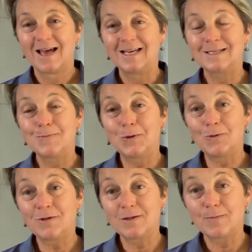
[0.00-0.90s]
It's
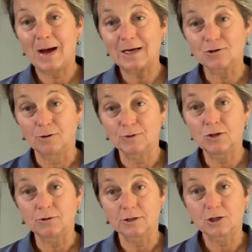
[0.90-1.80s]
important that the backdrop's
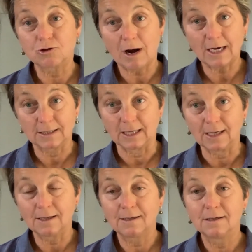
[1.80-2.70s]
not
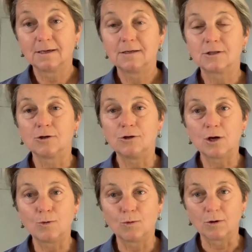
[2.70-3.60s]
distracting, so you
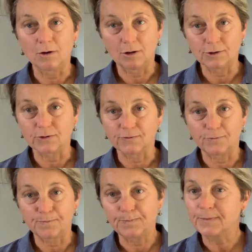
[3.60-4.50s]
don't want lots
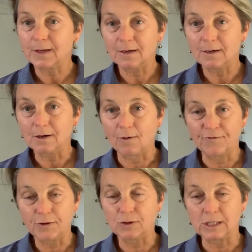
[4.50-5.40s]
of
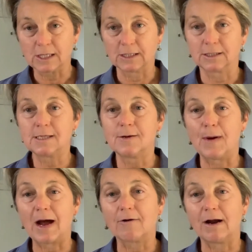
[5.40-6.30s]
confusing things in the
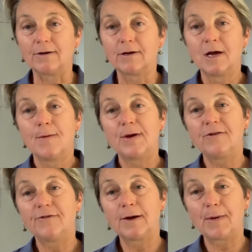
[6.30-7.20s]
background, but
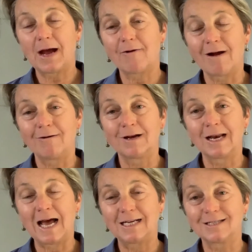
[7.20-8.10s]
if the background
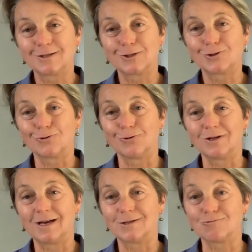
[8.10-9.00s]
can add to the story,
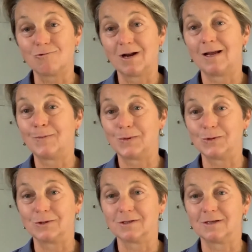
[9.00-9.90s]
that's really
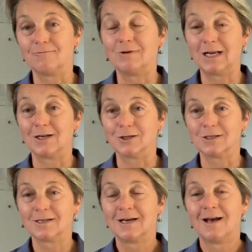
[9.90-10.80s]
important and really
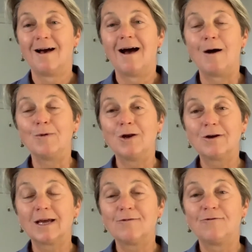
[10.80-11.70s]
good. And we're
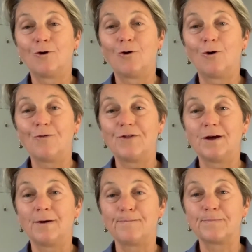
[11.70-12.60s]
looking for
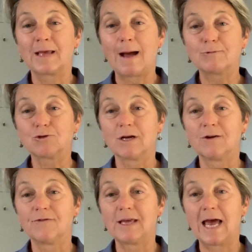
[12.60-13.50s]
the capturing
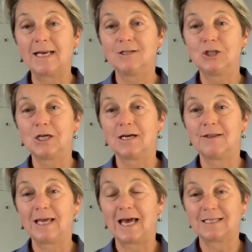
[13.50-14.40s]
of the energy
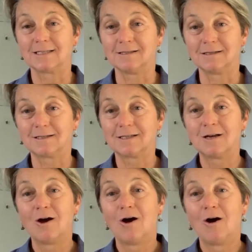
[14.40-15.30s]
and the
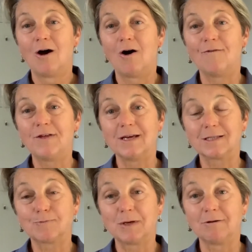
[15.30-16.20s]
essence of the
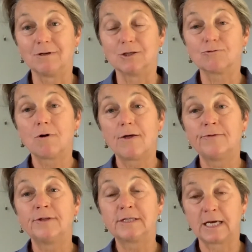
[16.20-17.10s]
experience rather
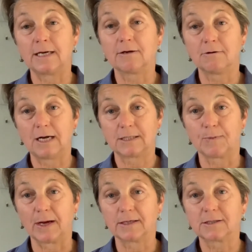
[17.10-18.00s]
than the technical
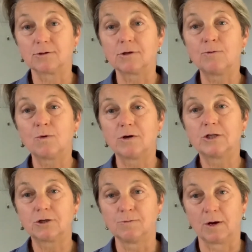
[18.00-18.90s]
aspects. So don't worry
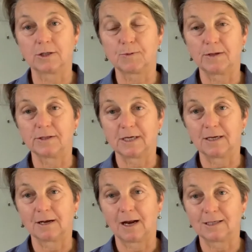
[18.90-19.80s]
too much about the
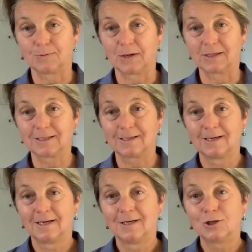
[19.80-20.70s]
technical aspects.
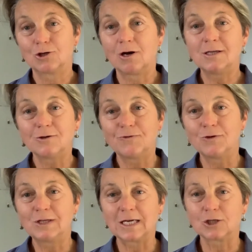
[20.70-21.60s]
Try and do a
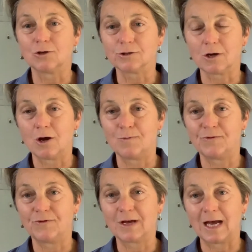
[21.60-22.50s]
few test shots at home
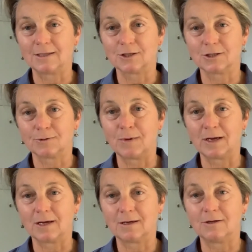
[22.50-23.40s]
if you can, just to
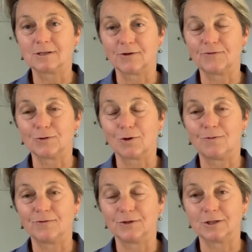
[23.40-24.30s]
make yourself feel
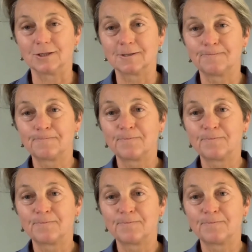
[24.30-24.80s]
confident.